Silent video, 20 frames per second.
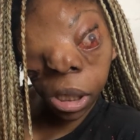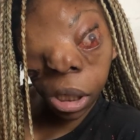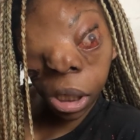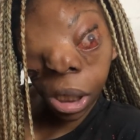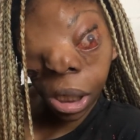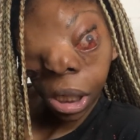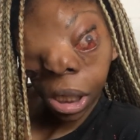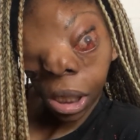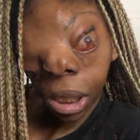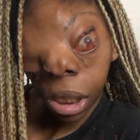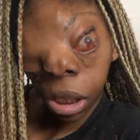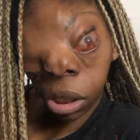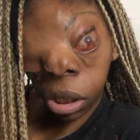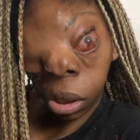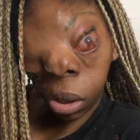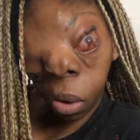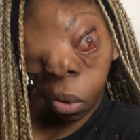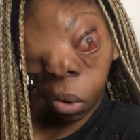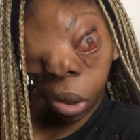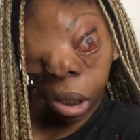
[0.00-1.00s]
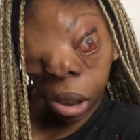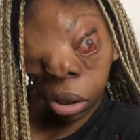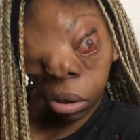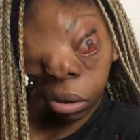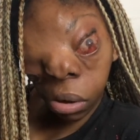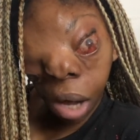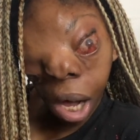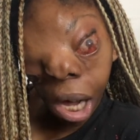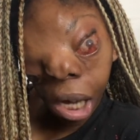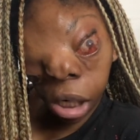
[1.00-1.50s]
I think going to
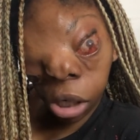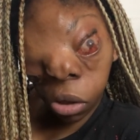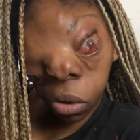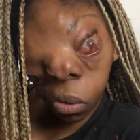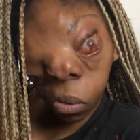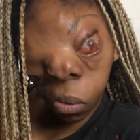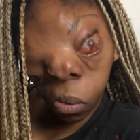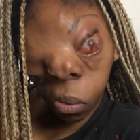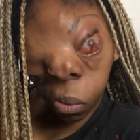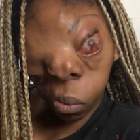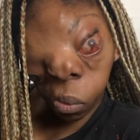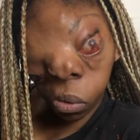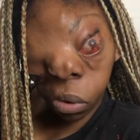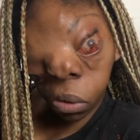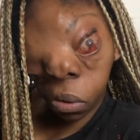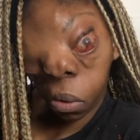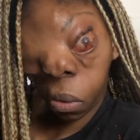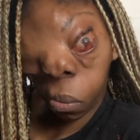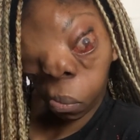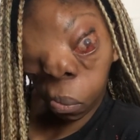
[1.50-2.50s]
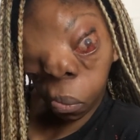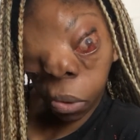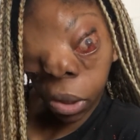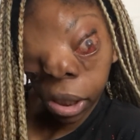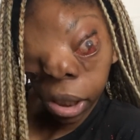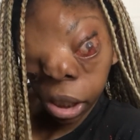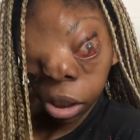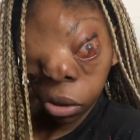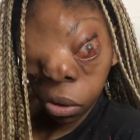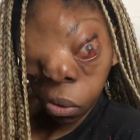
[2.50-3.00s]
high school, to a
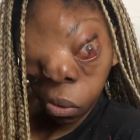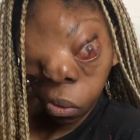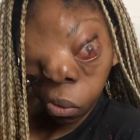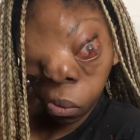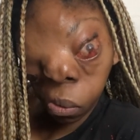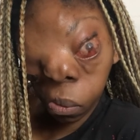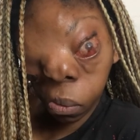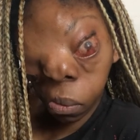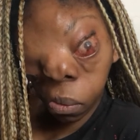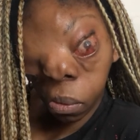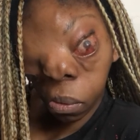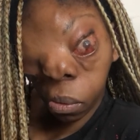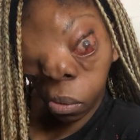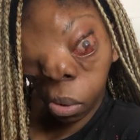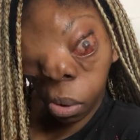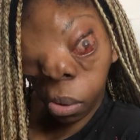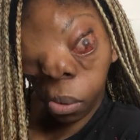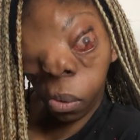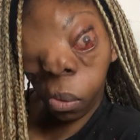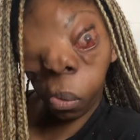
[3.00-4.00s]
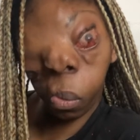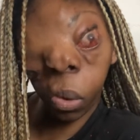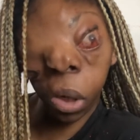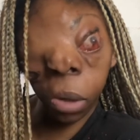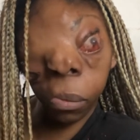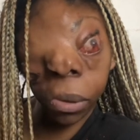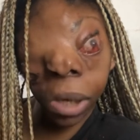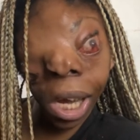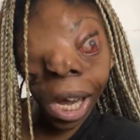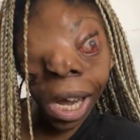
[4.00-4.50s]
boarding school, where
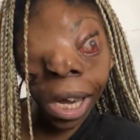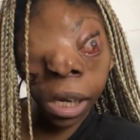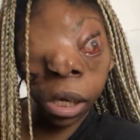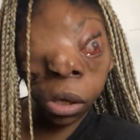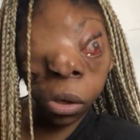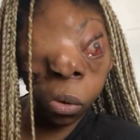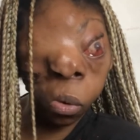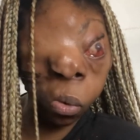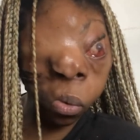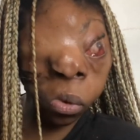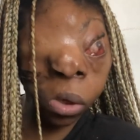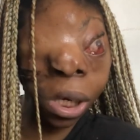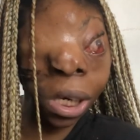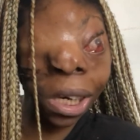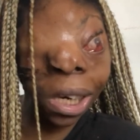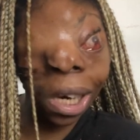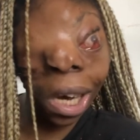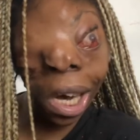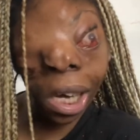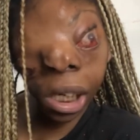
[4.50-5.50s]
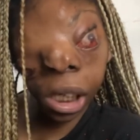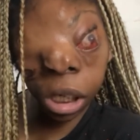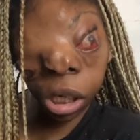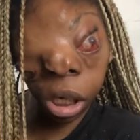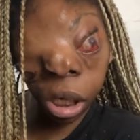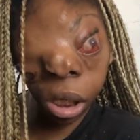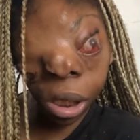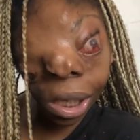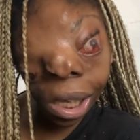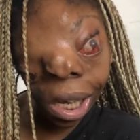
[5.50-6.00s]
we had goals,
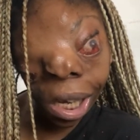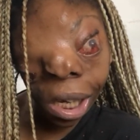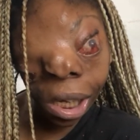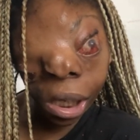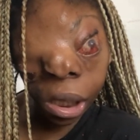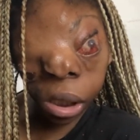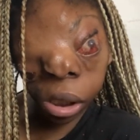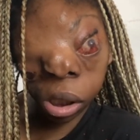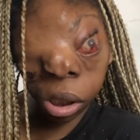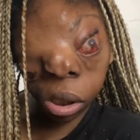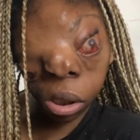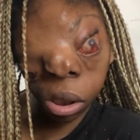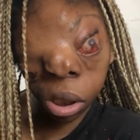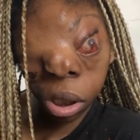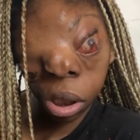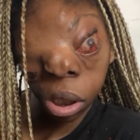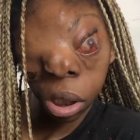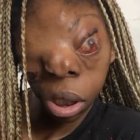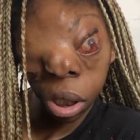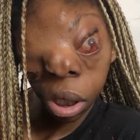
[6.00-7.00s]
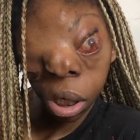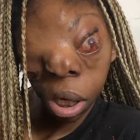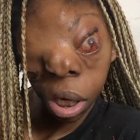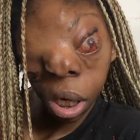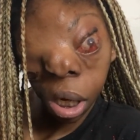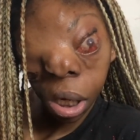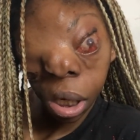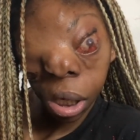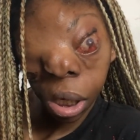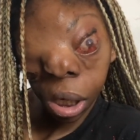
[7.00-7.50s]
guiding, and
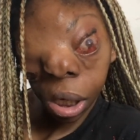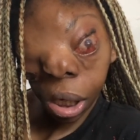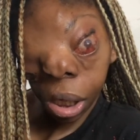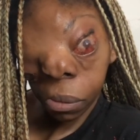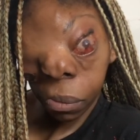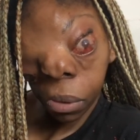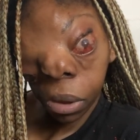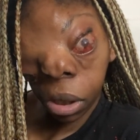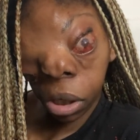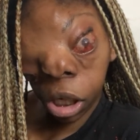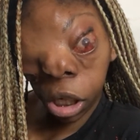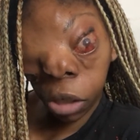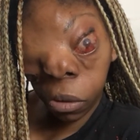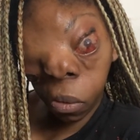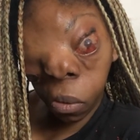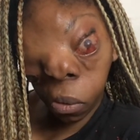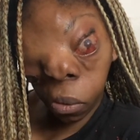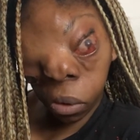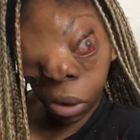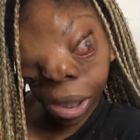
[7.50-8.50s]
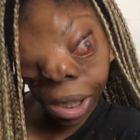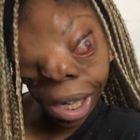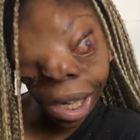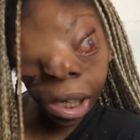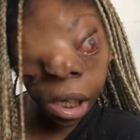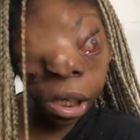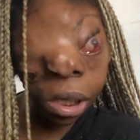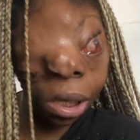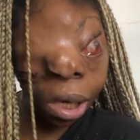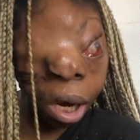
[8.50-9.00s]
what do they call,
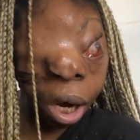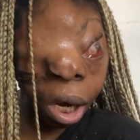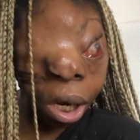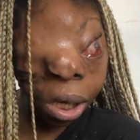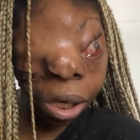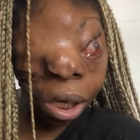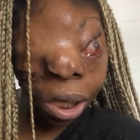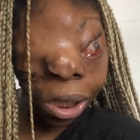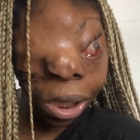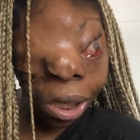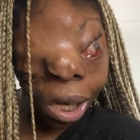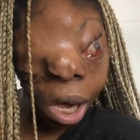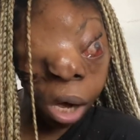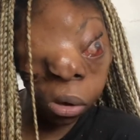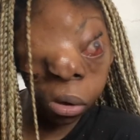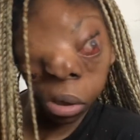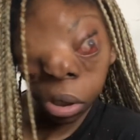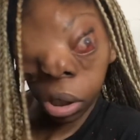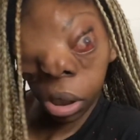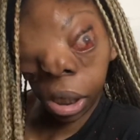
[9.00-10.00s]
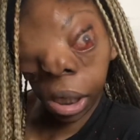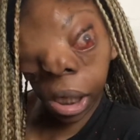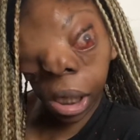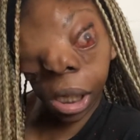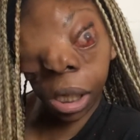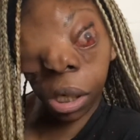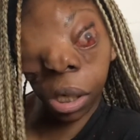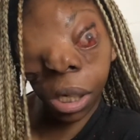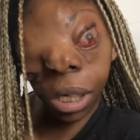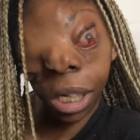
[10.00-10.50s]
guiding, counseling,
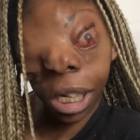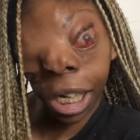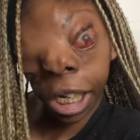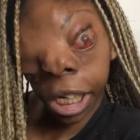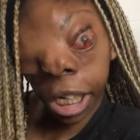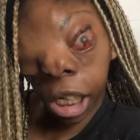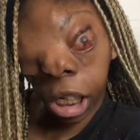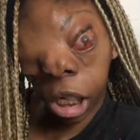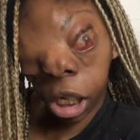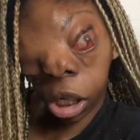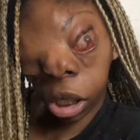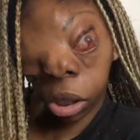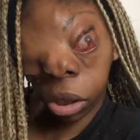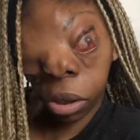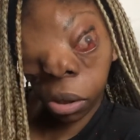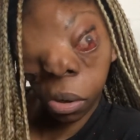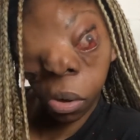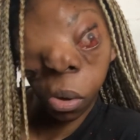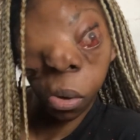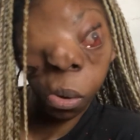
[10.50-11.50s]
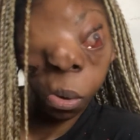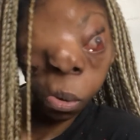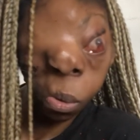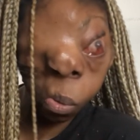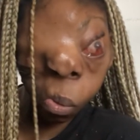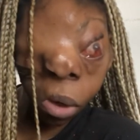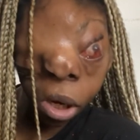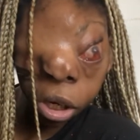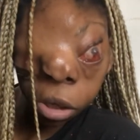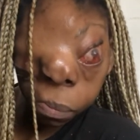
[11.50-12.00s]
sessions,
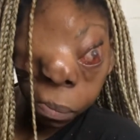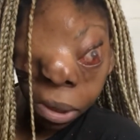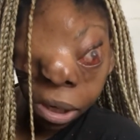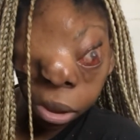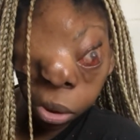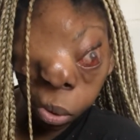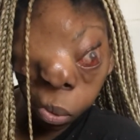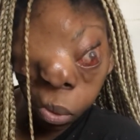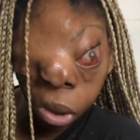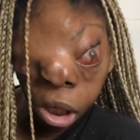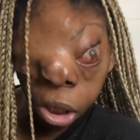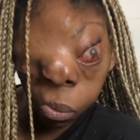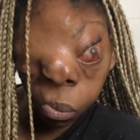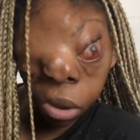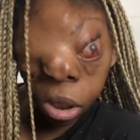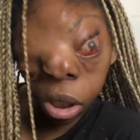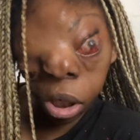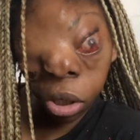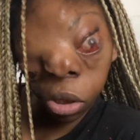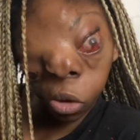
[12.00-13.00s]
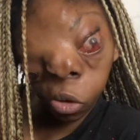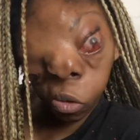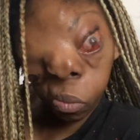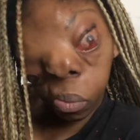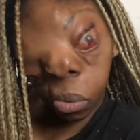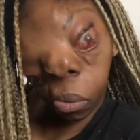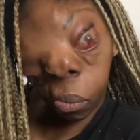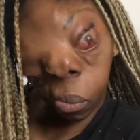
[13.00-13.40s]
which, by the way, was super